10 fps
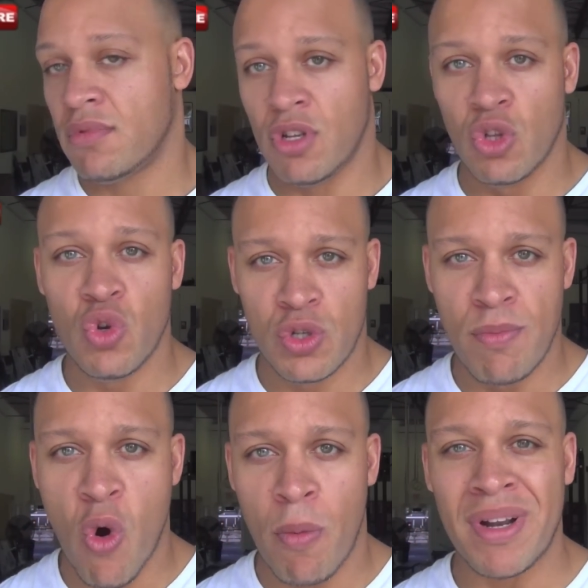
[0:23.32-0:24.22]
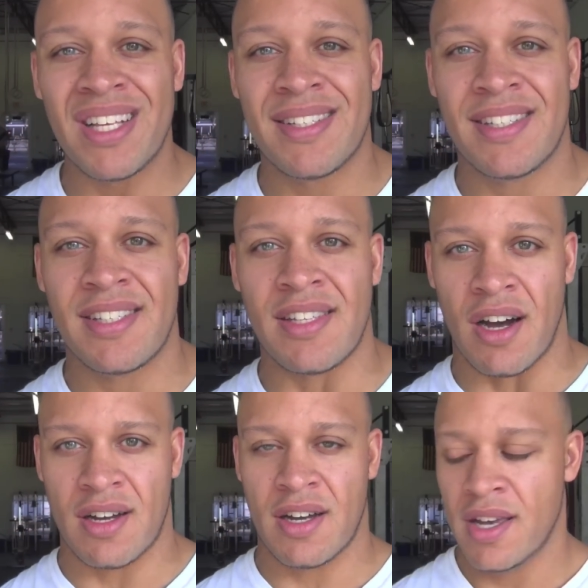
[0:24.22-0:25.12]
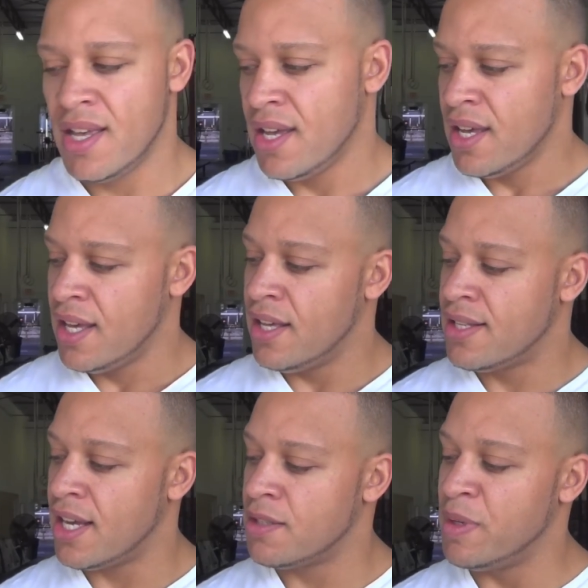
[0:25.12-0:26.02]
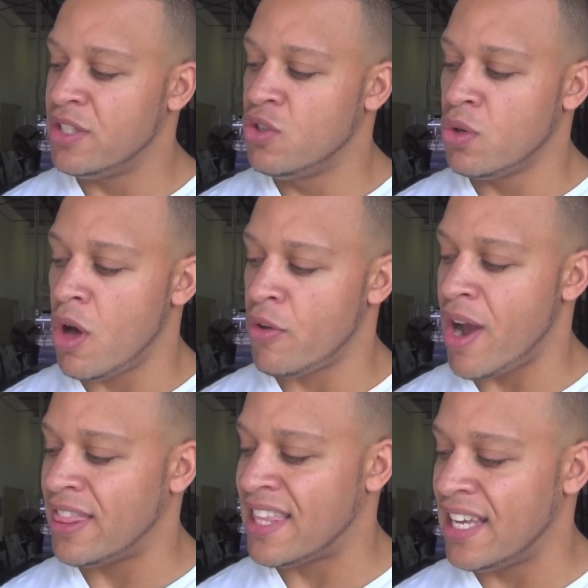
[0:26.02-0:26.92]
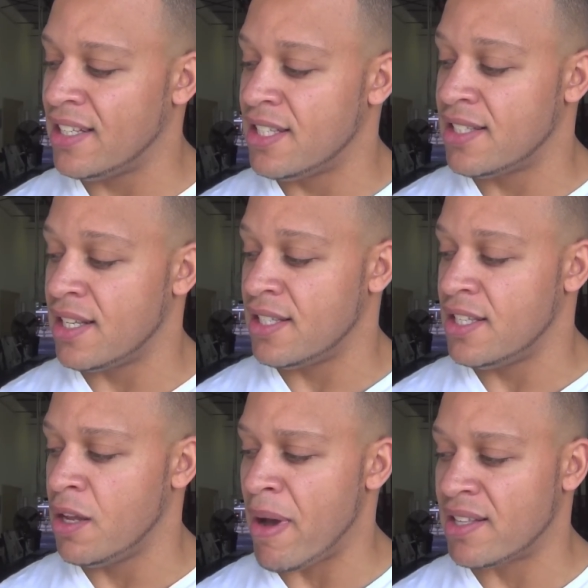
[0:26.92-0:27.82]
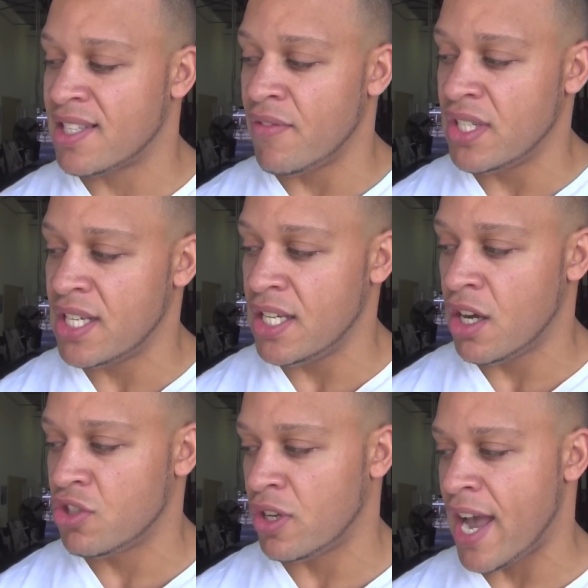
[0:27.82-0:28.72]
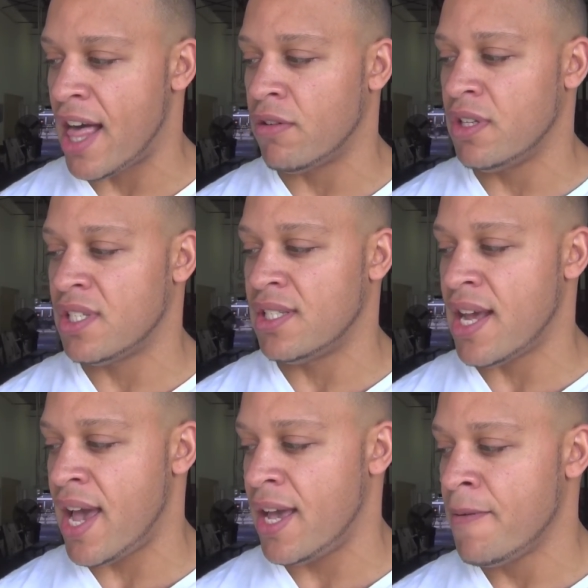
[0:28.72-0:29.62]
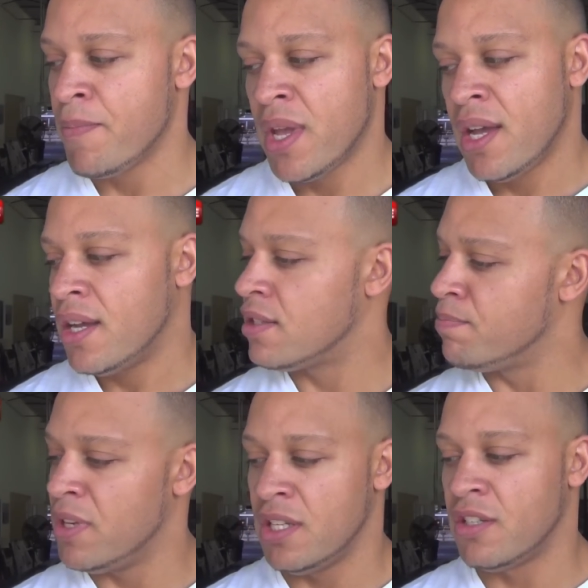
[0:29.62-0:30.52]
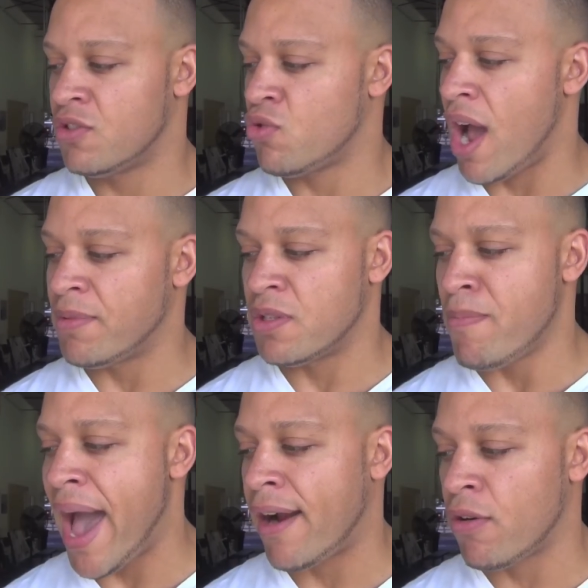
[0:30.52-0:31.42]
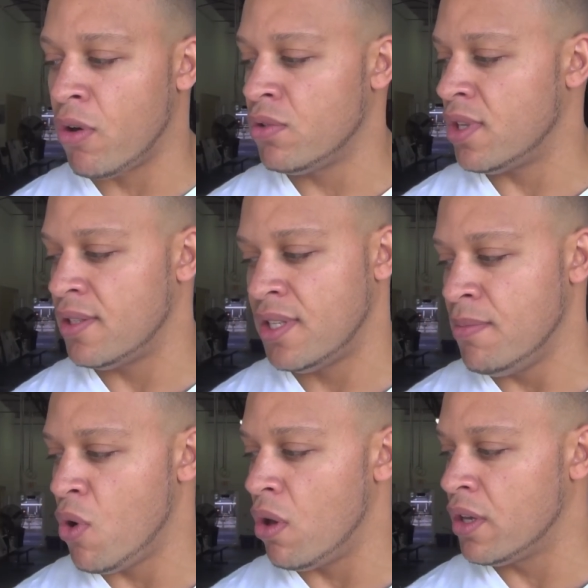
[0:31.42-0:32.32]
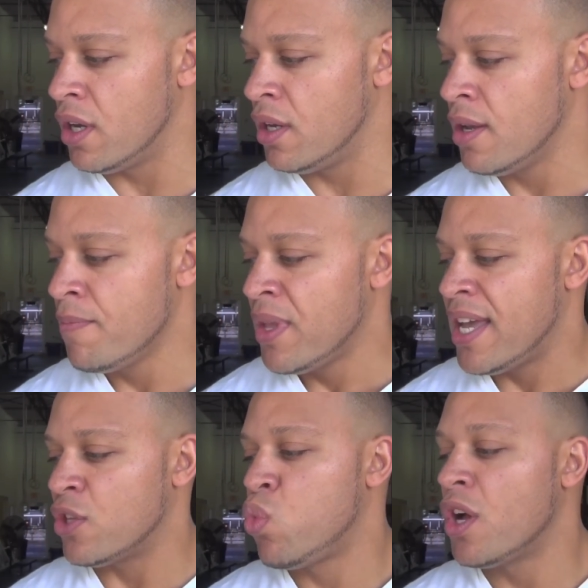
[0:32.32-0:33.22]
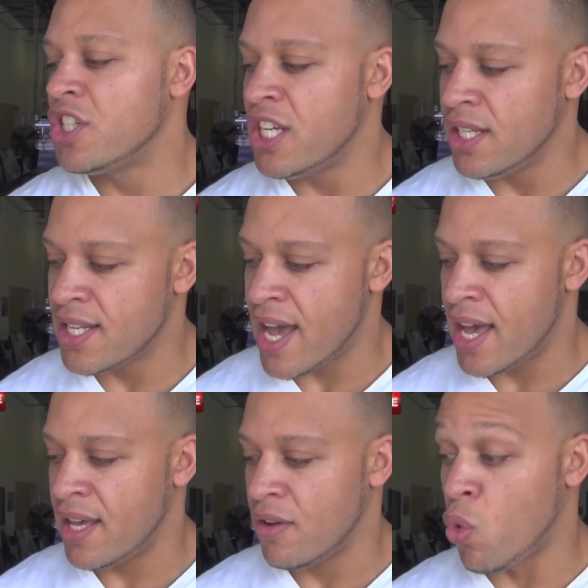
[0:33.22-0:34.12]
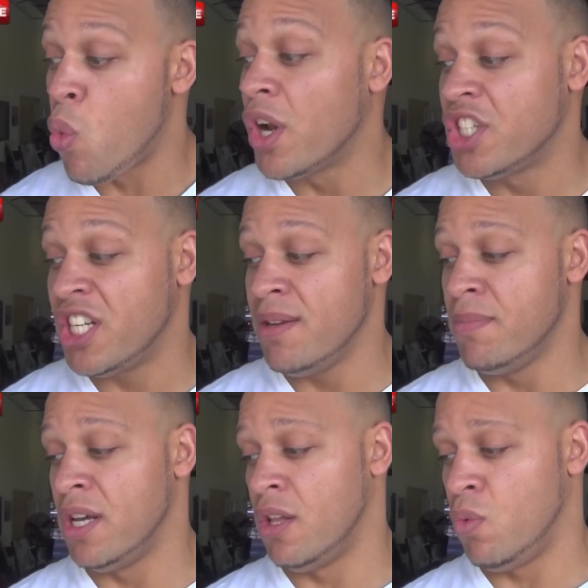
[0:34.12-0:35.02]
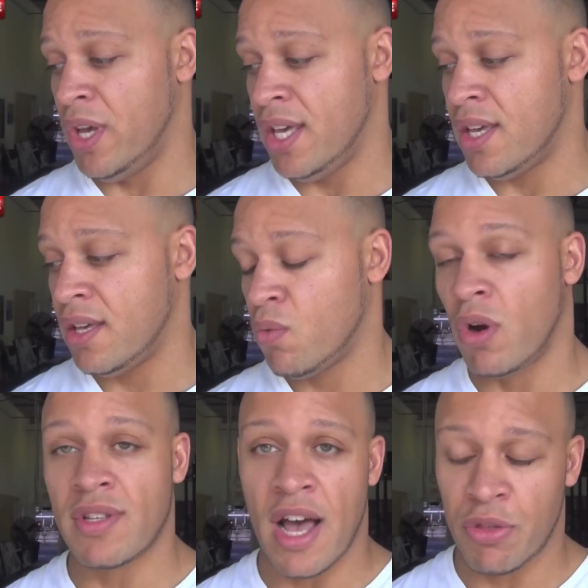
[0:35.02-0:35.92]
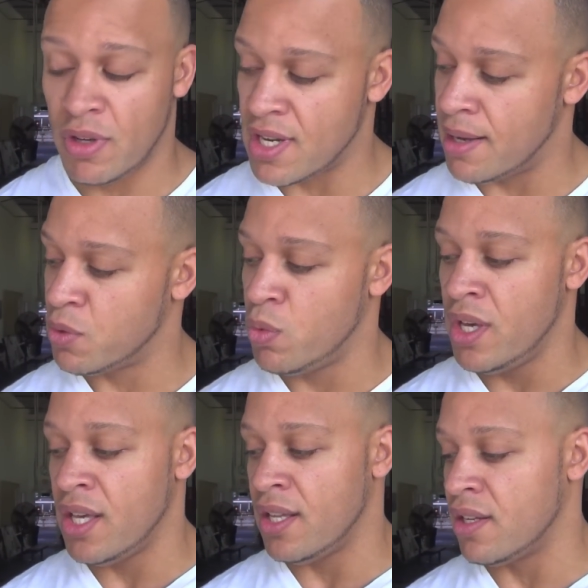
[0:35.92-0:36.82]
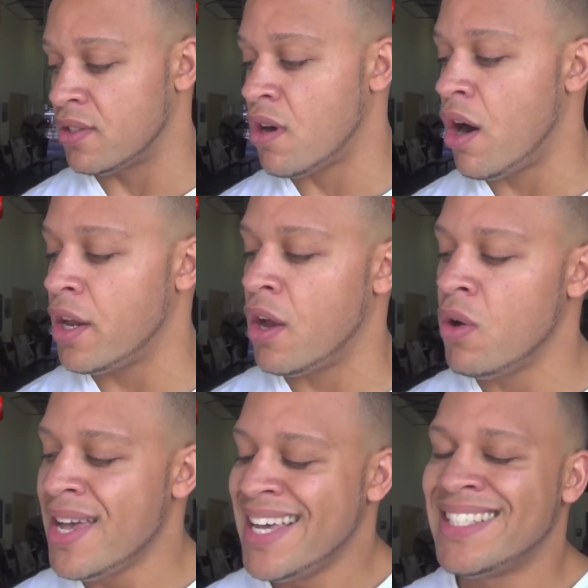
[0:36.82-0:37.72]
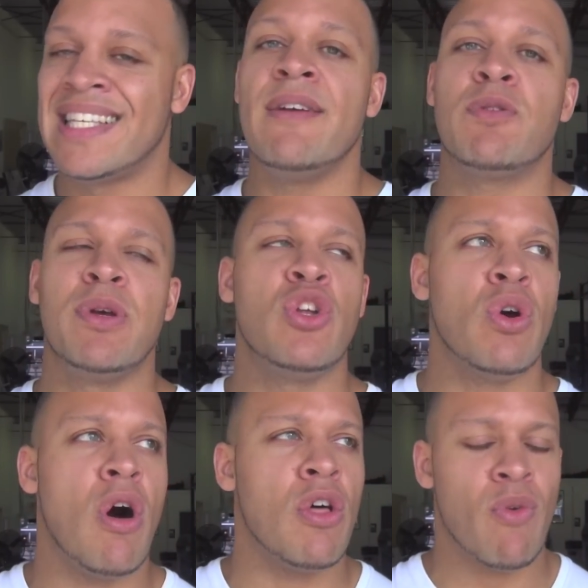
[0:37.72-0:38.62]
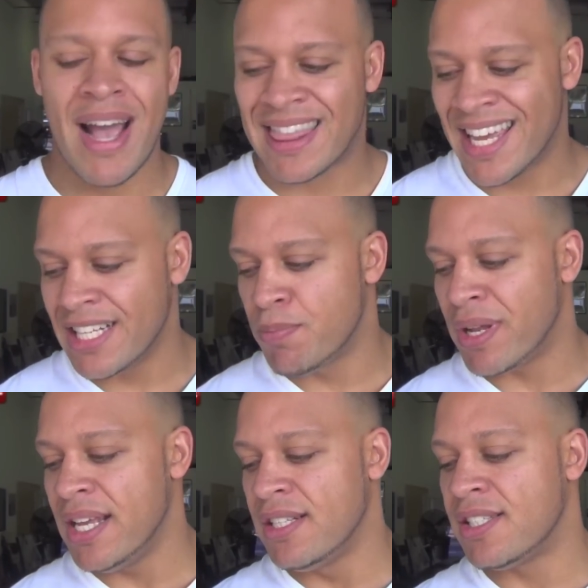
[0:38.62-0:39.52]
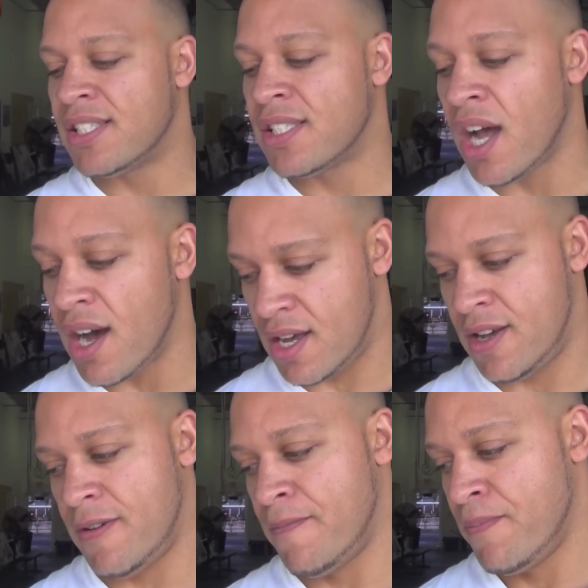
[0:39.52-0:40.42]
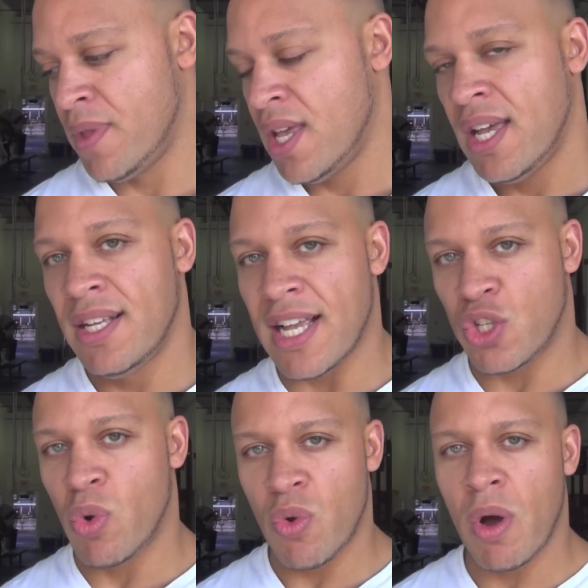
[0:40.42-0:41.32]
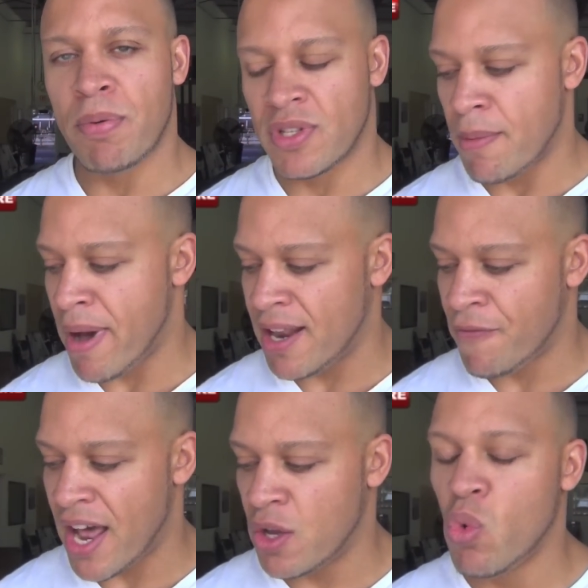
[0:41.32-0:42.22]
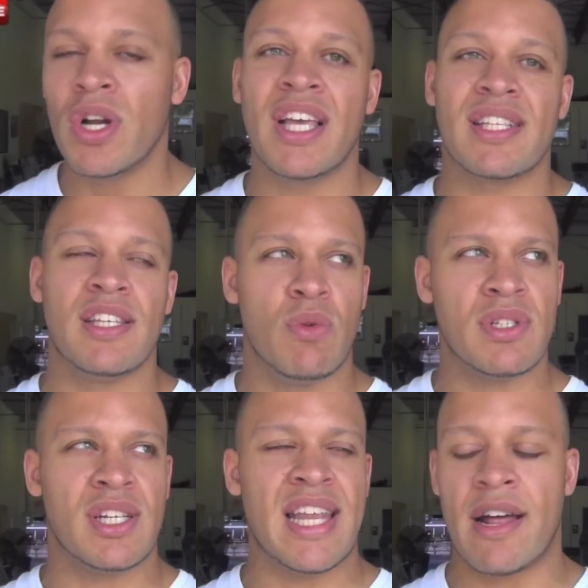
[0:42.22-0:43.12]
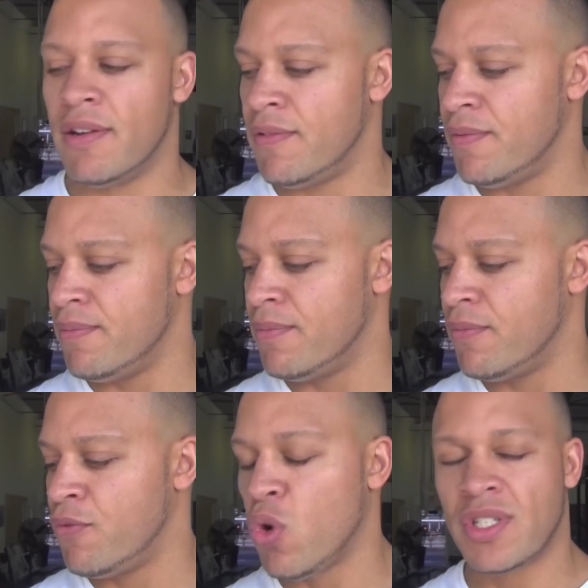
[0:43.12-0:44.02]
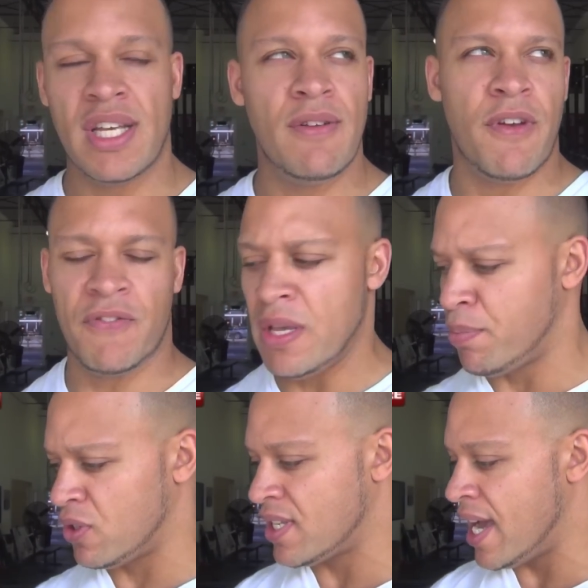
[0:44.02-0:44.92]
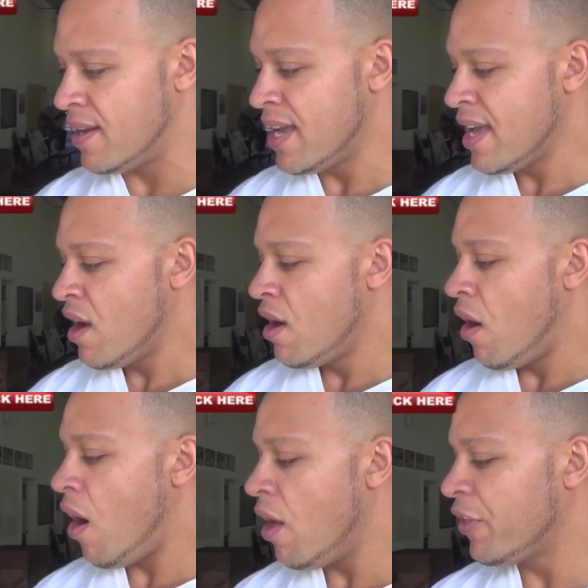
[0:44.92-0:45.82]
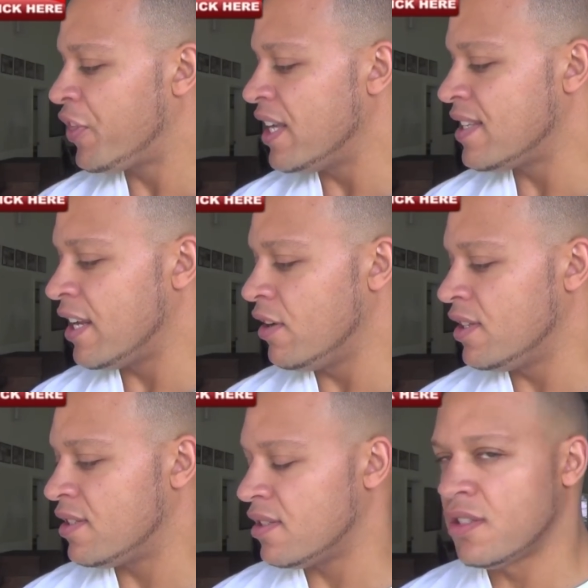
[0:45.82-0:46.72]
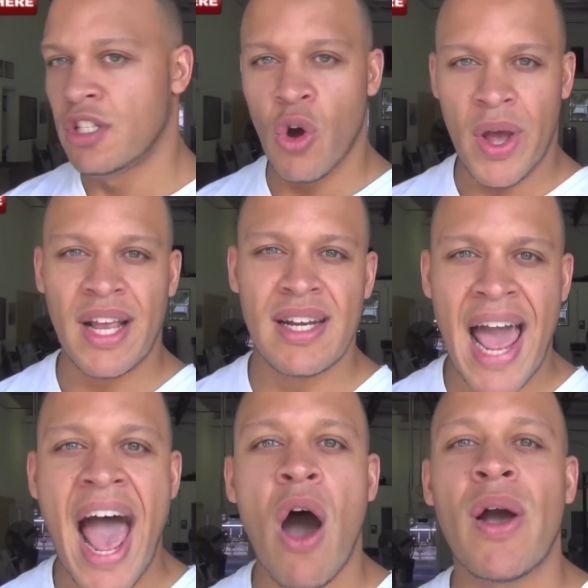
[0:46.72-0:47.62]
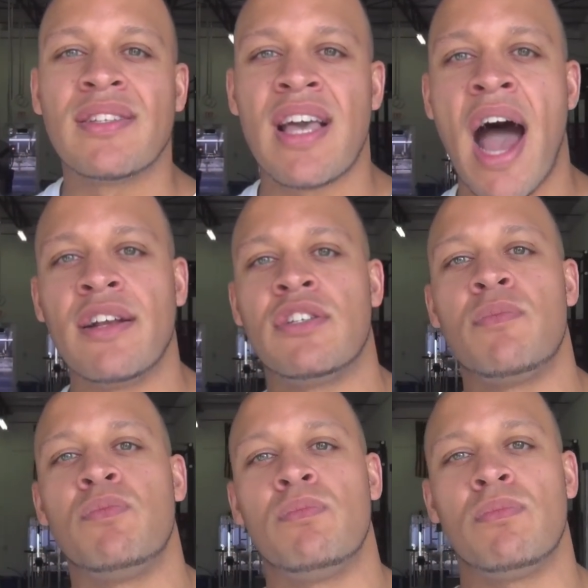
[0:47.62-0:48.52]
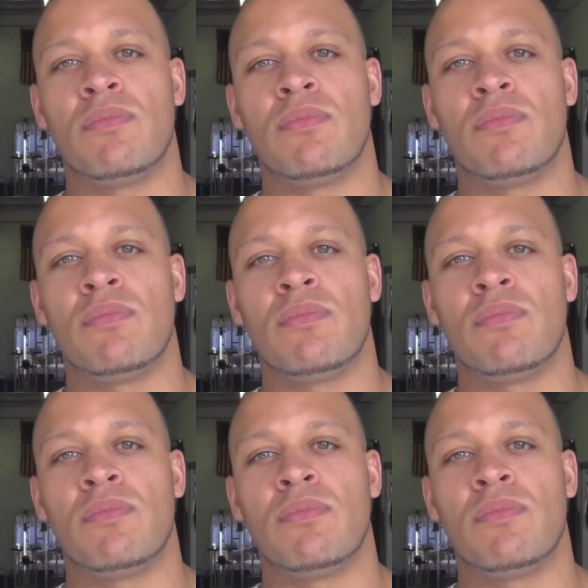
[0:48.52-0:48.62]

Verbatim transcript: to lose more, but he's stuck. He tells me he's doing all the right things. He says he's eating about 1,700 calories a day. His, he describes his macros, they seem all good. He has one cheat day, one cheat meal a week, works out three times a week, he does cardio. Seems to be doing all the right things, but he's stuck. He's at 21% body fat. He, wanna get, he wants to get down to 14, 15%. All the things that he's doing now has gotten, to,